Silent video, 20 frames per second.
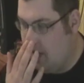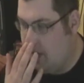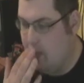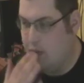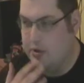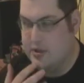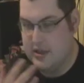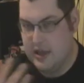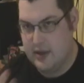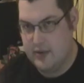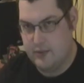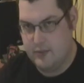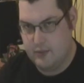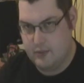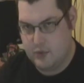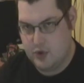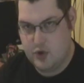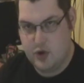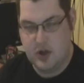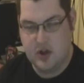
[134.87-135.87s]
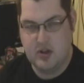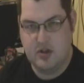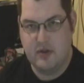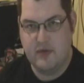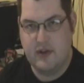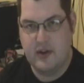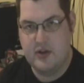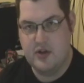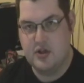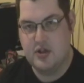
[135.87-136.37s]
There was that trilogy
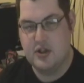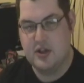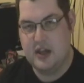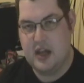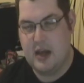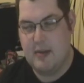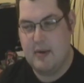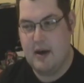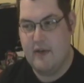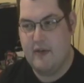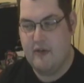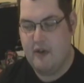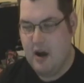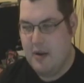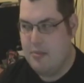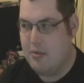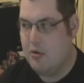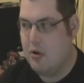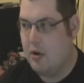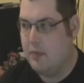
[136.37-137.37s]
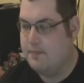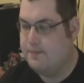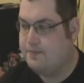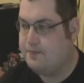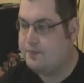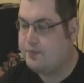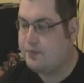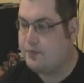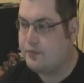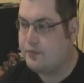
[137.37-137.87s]
adventures that came out for Eberron,